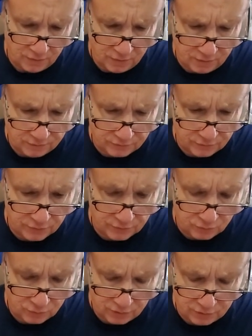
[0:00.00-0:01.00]
uh, for
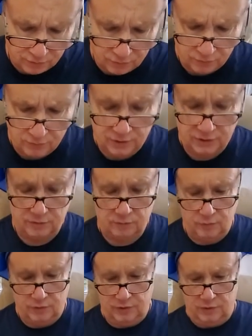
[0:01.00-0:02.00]
anyone, or a negative
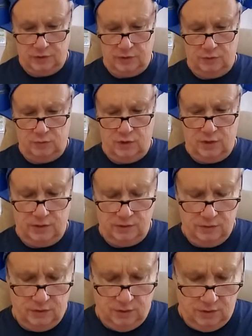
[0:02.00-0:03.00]
reading in any way,
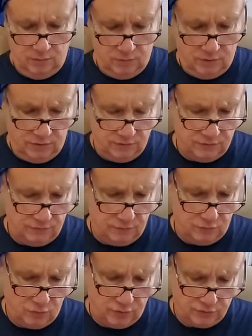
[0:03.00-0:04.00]
because of the
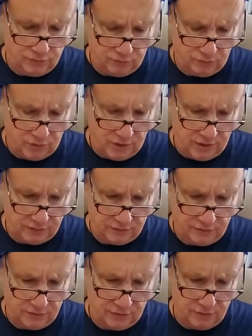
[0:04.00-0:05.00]
question we're asking.
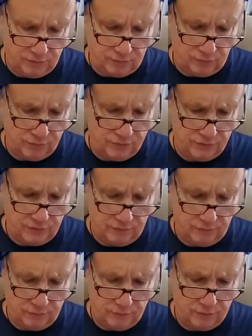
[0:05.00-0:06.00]
I did
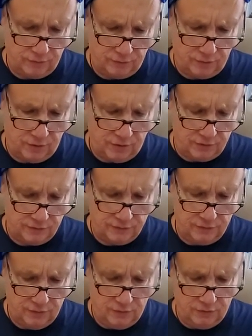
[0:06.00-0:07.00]
pre-shuffle here, guys.
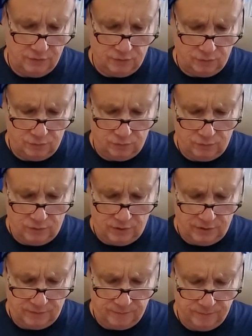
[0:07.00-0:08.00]
We're
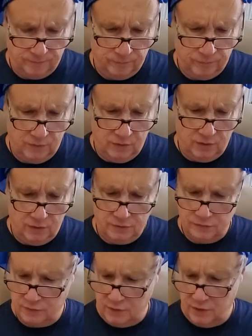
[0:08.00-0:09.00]
ready.
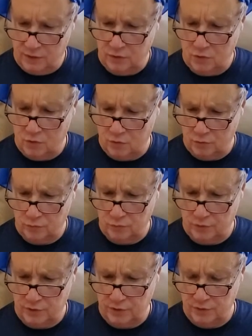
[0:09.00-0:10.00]
It's an eight-card
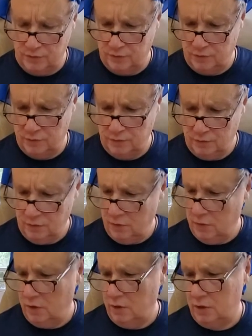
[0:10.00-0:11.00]
read.
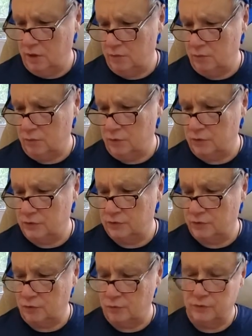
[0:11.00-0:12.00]
And we're going to
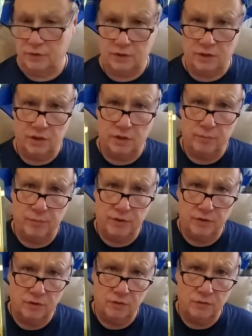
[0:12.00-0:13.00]
start with the King of
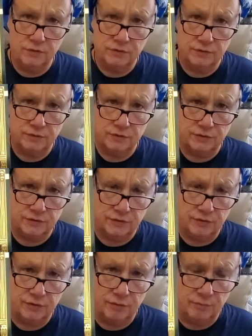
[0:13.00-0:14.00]
Pentacles. This is in
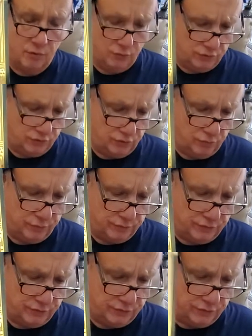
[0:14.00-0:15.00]
the emotional
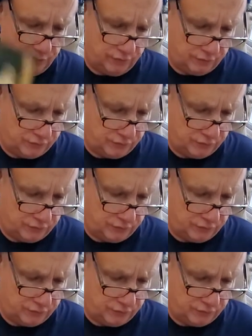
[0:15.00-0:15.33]
position. I'll